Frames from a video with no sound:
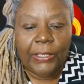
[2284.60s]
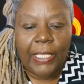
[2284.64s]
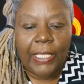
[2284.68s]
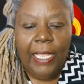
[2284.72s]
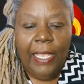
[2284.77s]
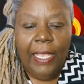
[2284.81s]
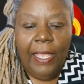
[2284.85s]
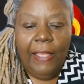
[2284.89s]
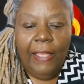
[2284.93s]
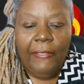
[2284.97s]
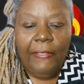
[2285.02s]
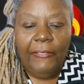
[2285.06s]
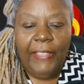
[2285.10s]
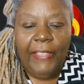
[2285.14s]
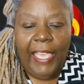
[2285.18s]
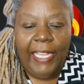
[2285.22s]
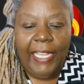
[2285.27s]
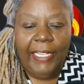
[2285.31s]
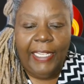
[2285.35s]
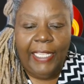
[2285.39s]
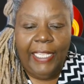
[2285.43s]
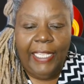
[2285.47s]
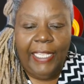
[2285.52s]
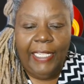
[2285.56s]
that
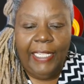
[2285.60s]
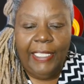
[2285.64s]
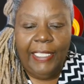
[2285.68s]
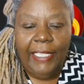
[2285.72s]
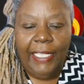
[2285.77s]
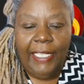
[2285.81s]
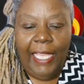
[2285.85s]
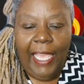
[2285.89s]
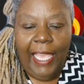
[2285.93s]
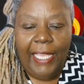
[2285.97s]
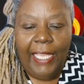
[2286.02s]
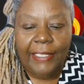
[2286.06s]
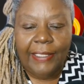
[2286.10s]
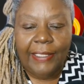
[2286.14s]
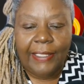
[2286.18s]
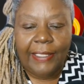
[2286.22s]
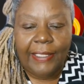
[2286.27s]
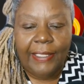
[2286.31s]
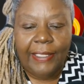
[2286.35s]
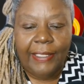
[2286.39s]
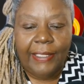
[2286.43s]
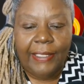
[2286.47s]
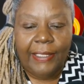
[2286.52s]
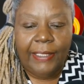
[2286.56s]
it has
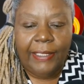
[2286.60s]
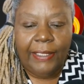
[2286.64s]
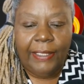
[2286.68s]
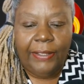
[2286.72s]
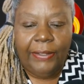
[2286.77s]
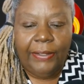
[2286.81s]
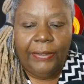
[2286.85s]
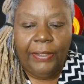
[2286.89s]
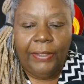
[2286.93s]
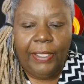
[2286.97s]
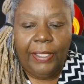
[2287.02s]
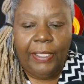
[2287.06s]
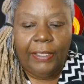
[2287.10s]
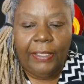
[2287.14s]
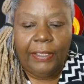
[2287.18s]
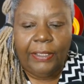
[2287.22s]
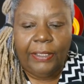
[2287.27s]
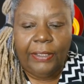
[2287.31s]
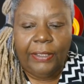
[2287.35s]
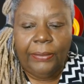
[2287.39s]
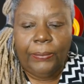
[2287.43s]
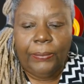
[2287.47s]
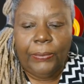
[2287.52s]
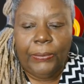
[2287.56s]
considered under
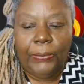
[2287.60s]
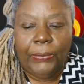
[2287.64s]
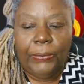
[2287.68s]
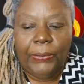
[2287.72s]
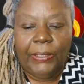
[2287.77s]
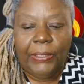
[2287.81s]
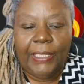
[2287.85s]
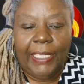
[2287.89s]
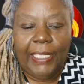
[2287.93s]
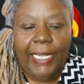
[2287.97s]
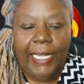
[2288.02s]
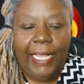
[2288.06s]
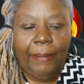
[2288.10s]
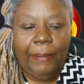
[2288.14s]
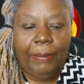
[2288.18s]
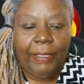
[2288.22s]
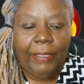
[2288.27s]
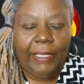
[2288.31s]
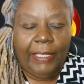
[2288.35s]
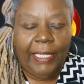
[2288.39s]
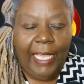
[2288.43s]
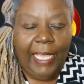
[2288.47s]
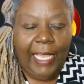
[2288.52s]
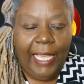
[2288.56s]
Rules Enabling
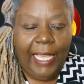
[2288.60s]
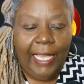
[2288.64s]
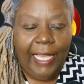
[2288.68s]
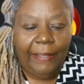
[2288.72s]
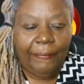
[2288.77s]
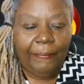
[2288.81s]
Act.